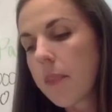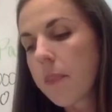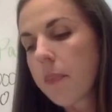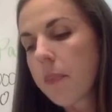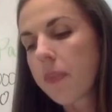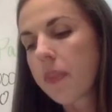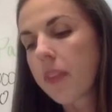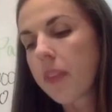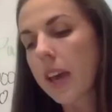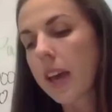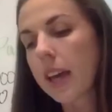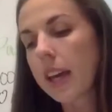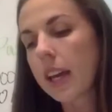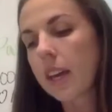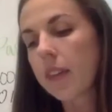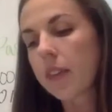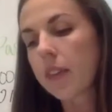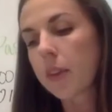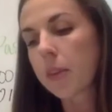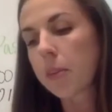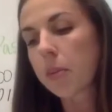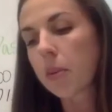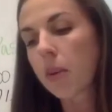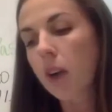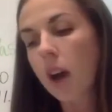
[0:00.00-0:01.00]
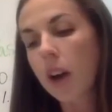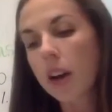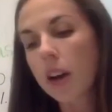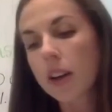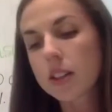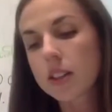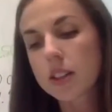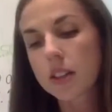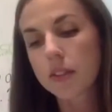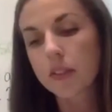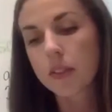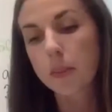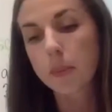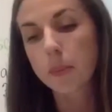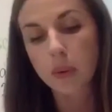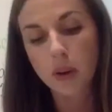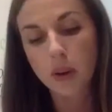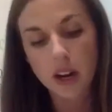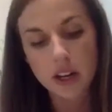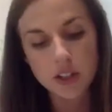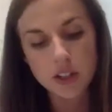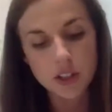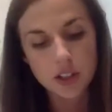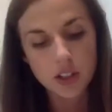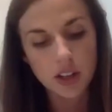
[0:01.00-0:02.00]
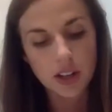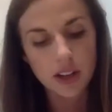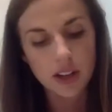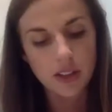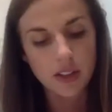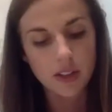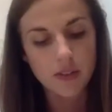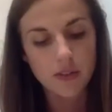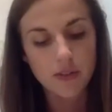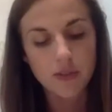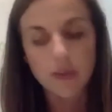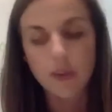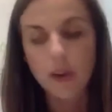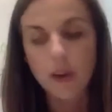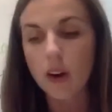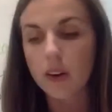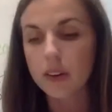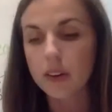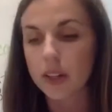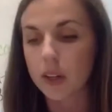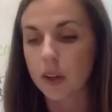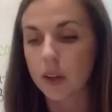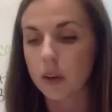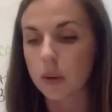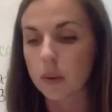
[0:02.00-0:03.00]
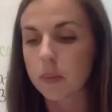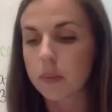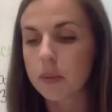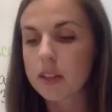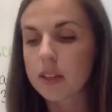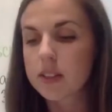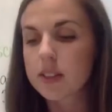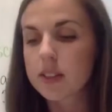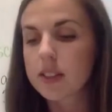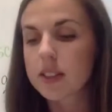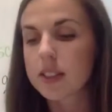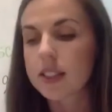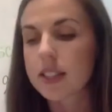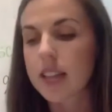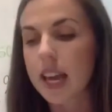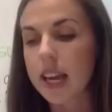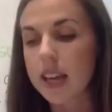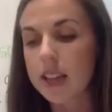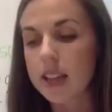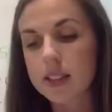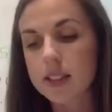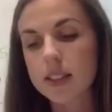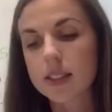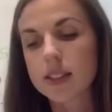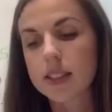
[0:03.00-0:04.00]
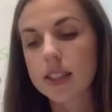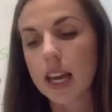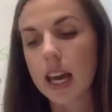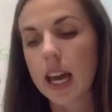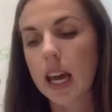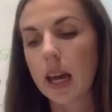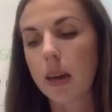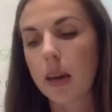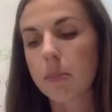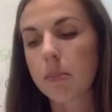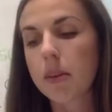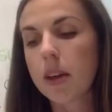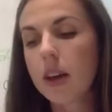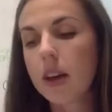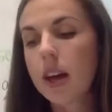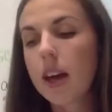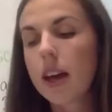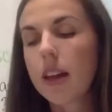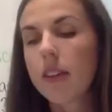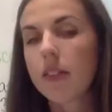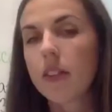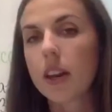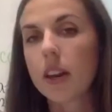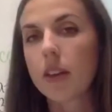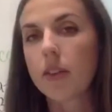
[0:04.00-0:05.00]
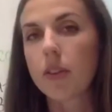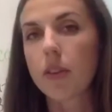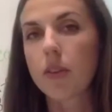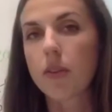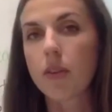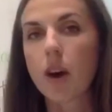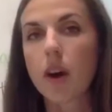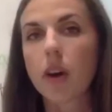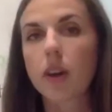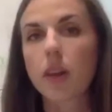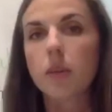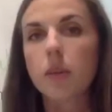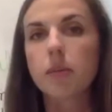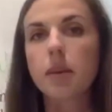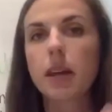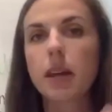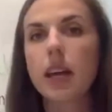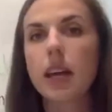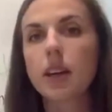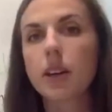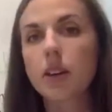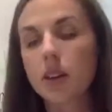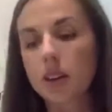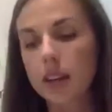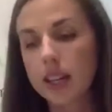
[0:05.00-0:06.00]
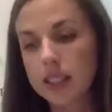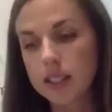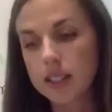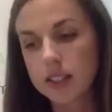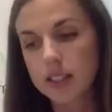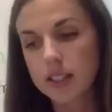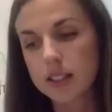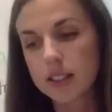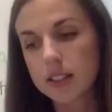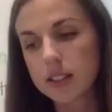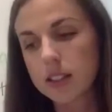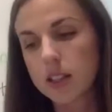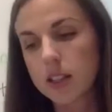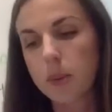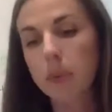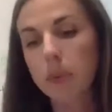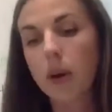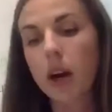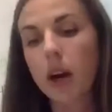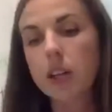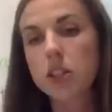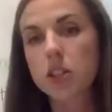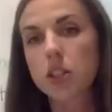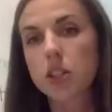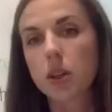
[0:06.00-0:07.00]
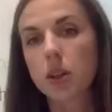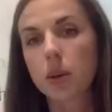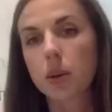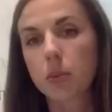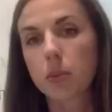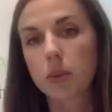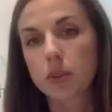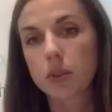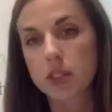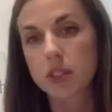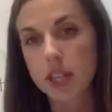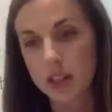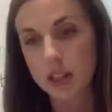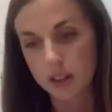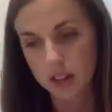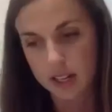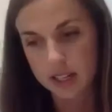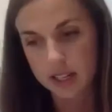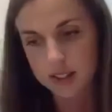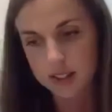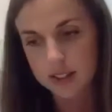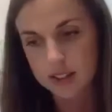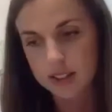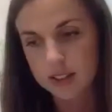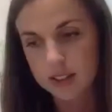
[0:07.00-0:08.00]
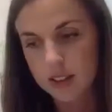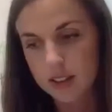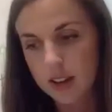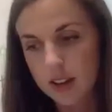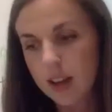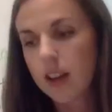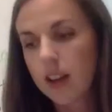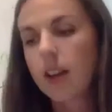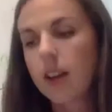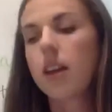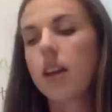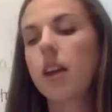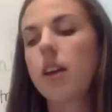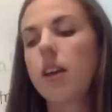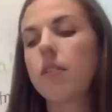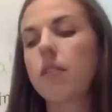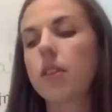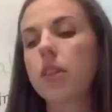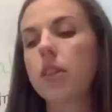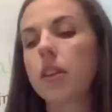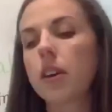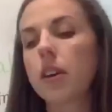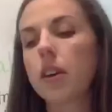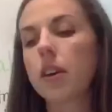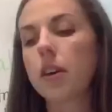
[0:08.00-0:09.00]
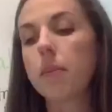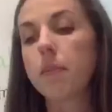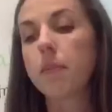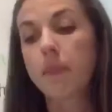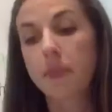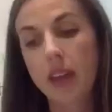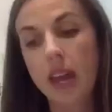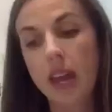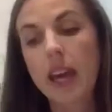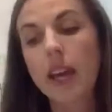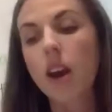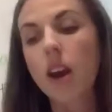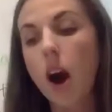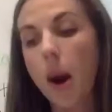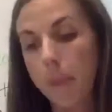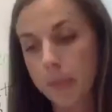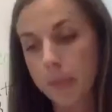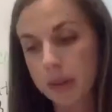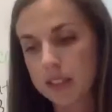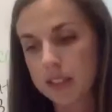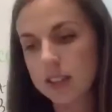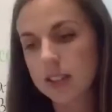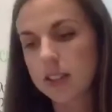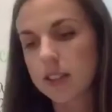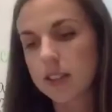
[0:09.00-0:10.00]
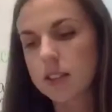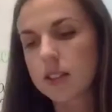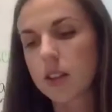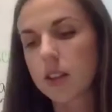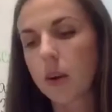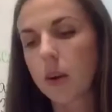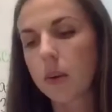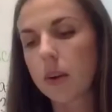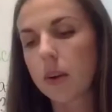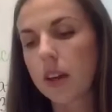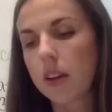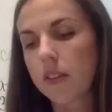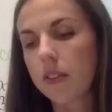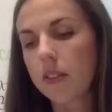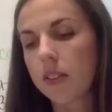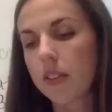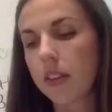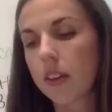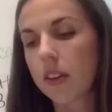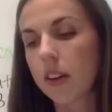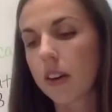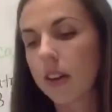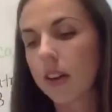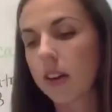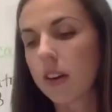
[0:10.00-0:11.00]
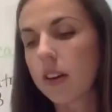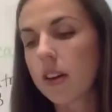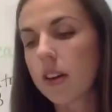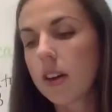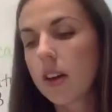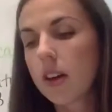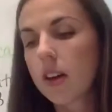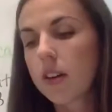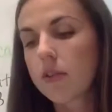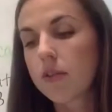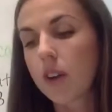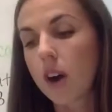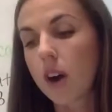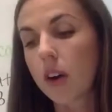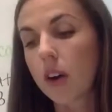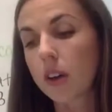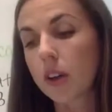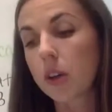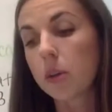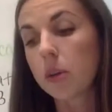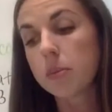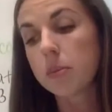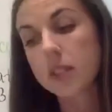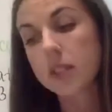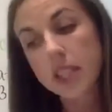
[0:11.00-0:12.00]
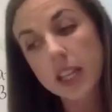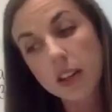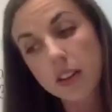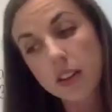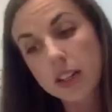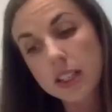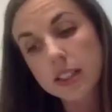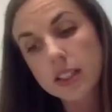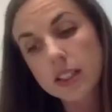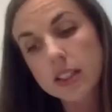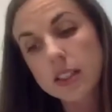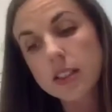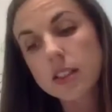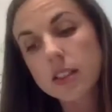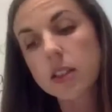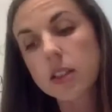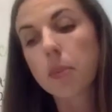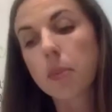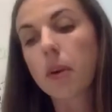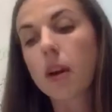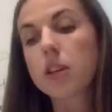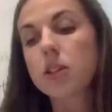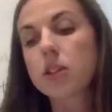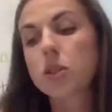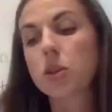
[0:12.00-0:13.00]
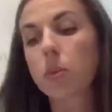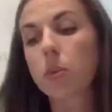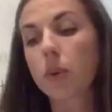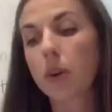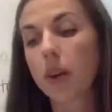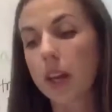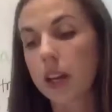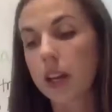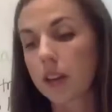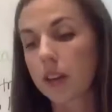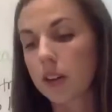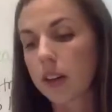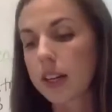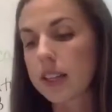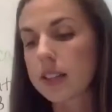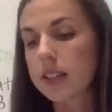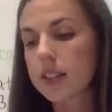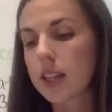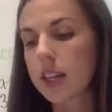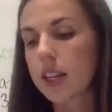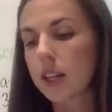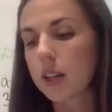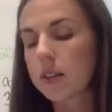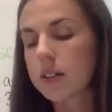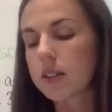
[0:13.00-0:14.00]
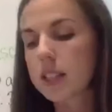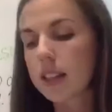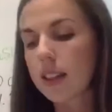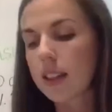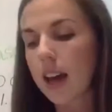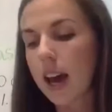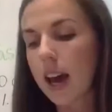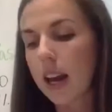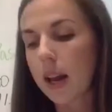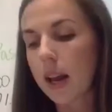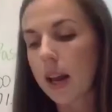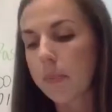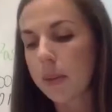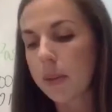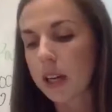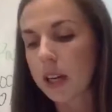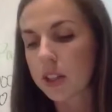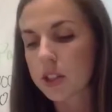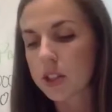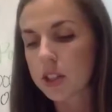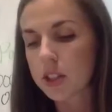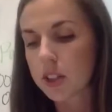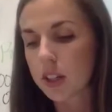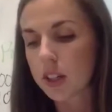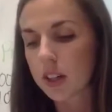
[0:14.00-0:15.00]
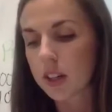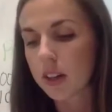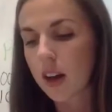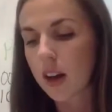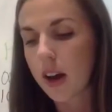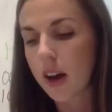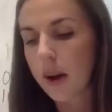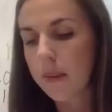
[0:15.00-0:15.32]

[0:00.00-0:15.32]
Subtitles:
that if the product of the pressure and the volume stays the same, that if the volume increases, the pressure will decrease. And opposite. So if the volume decreases, the pressure will increase. And you see that in figure